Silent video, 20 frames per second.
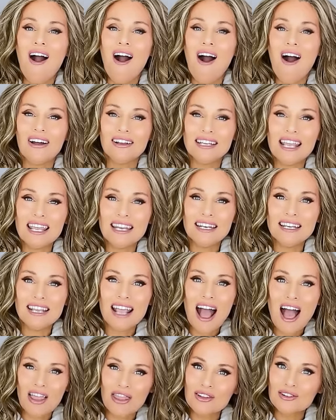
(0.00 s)
on any
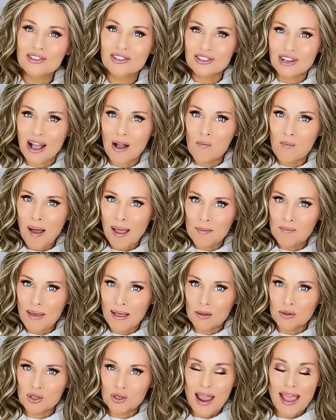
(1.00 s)
other style by
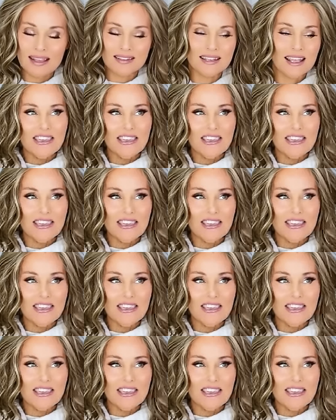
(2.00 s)
Belle Tress.